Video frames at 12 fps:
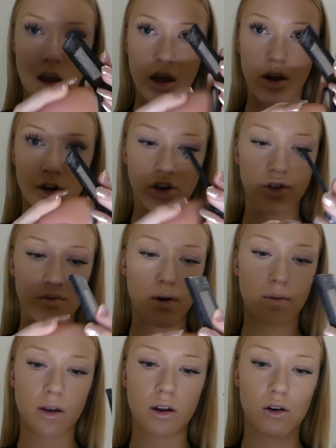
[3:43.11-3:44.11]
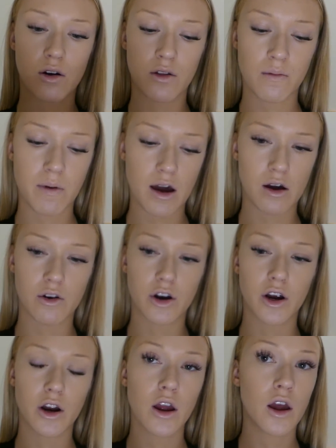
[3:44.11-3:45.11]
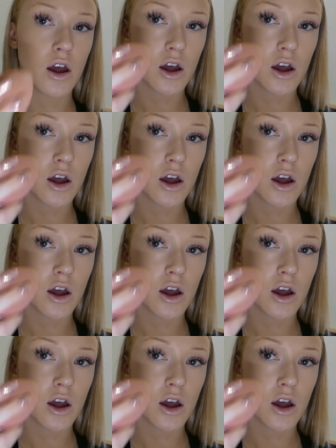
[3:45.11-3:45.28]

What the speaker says: and just rubbing it on the powder